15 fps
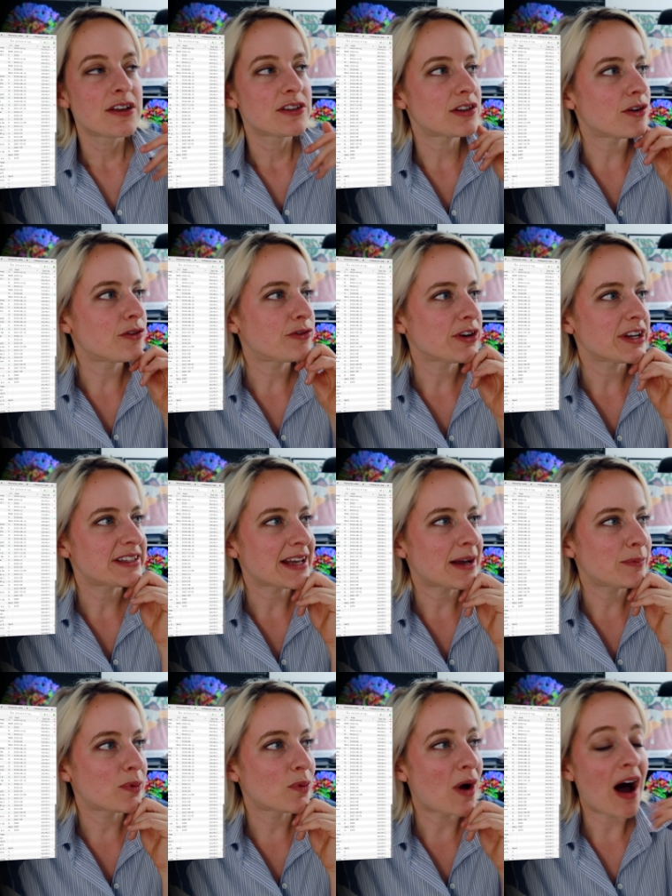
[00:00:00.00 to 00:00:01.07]
So for
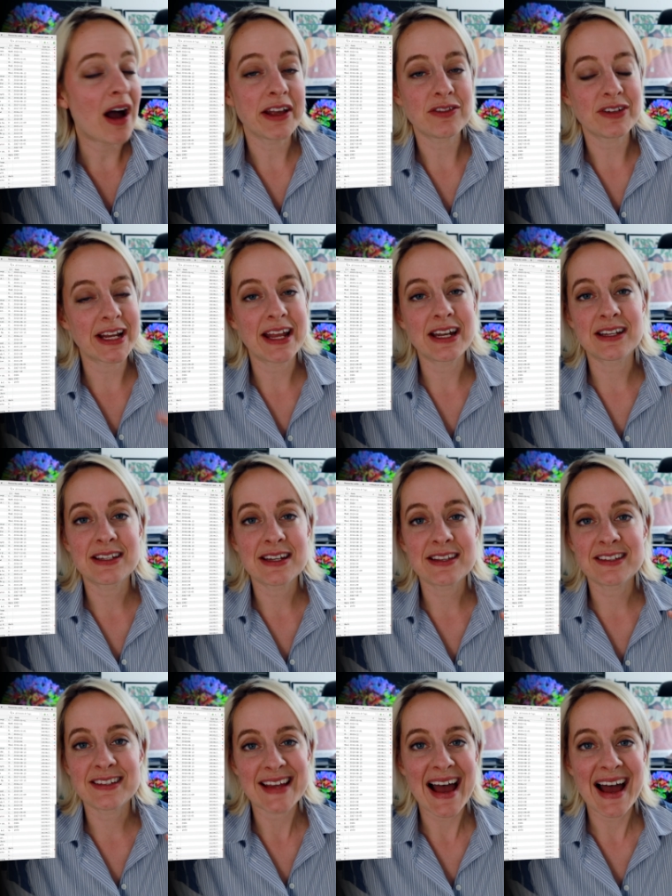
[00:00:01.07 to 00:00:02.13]
example, I created
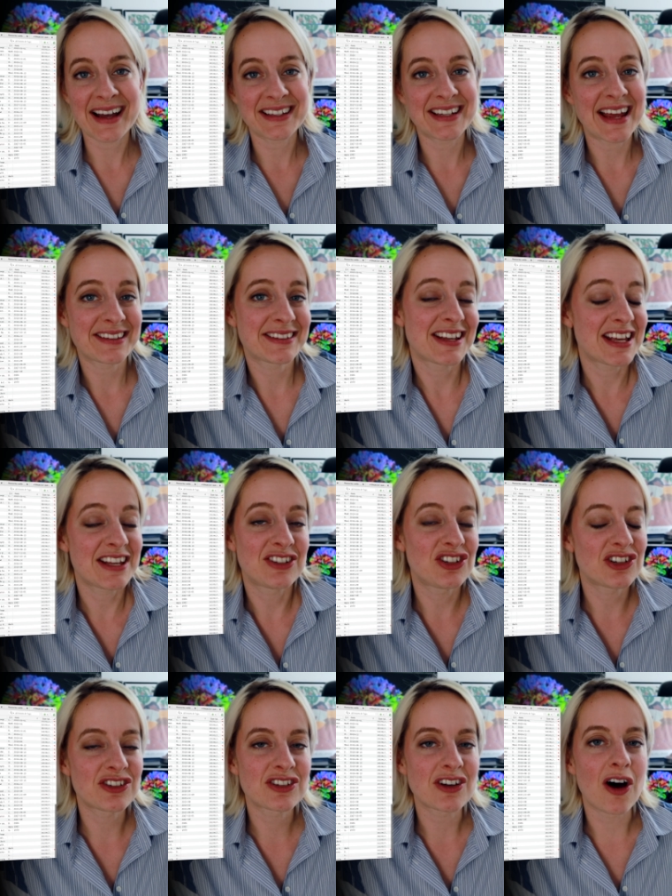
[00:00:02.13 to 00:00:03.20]
this tag that is
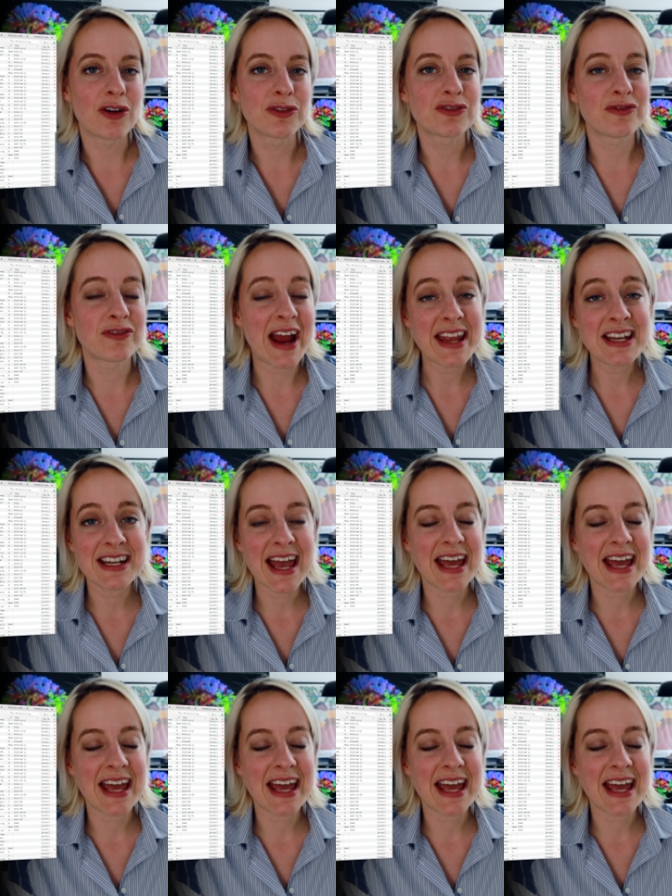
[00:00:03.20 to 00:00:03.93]
just called read